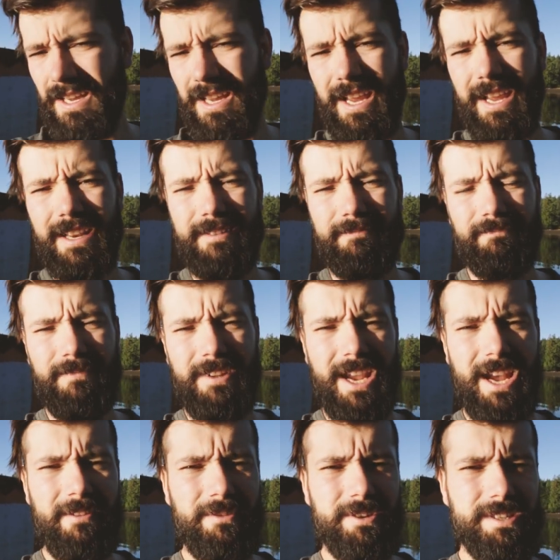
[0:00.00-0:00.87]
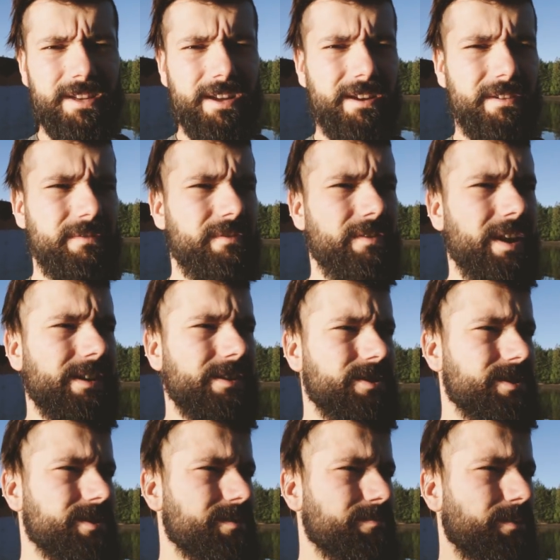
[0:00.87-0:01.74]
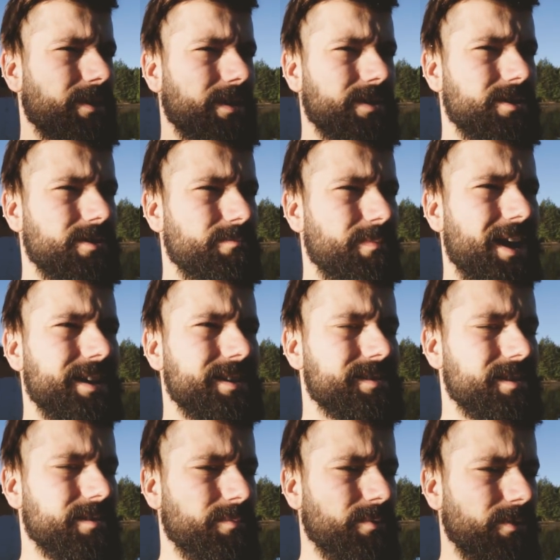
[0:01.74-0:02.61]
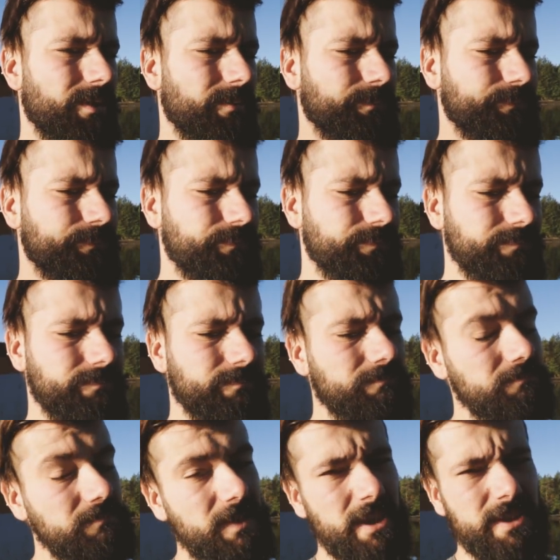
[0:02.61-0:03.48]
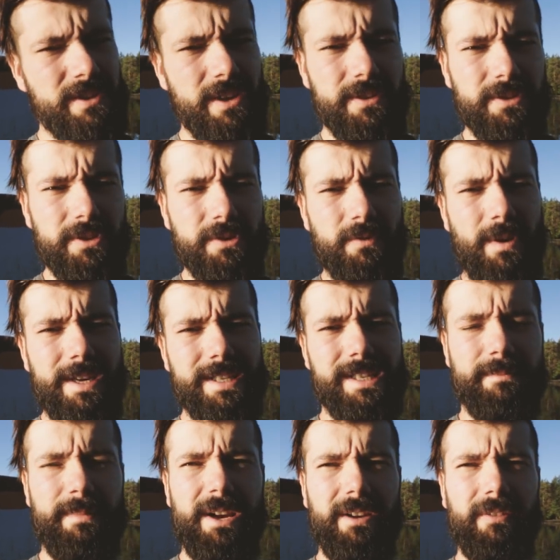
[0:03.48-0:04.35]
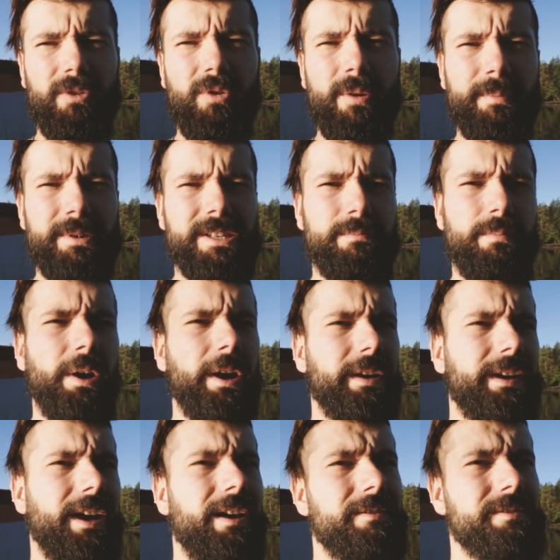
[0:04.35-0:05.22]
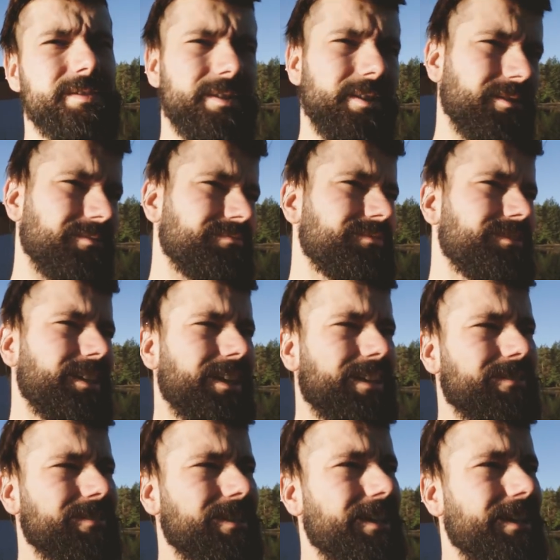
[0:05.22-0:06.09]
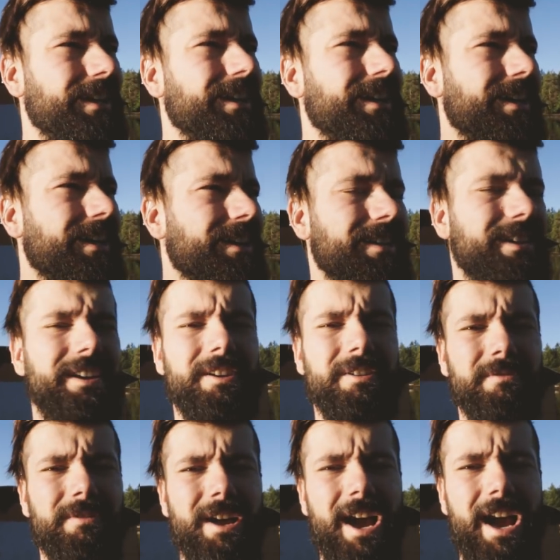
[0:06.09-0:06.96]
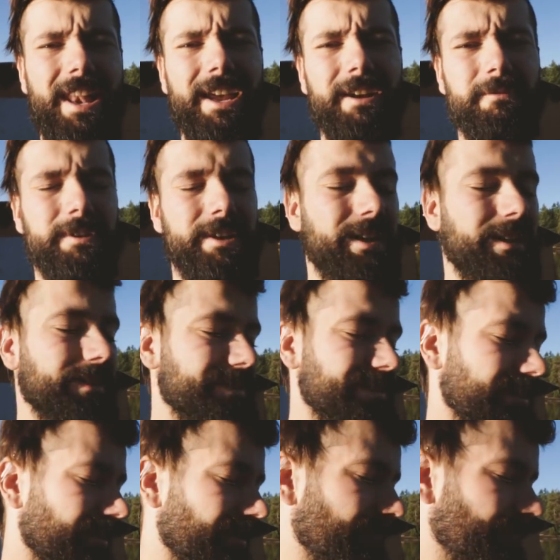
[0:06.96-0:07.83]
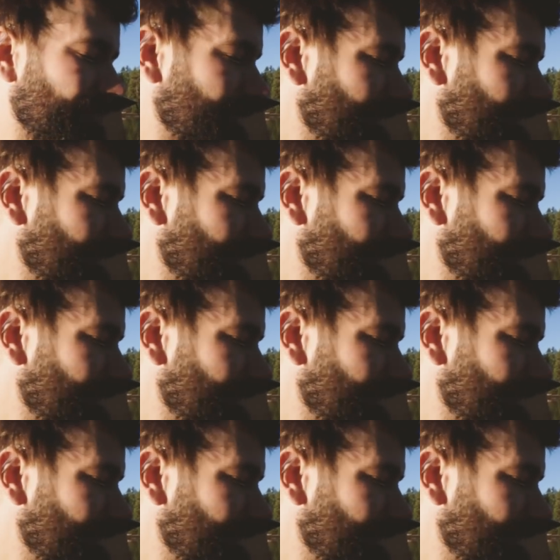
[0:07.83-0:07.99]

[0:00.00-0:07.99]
And yeah, there's a lot of advantages to putting two masts aboard. It's also twice the amount of equipment to break down, so yeah. You know, I like redundancy though.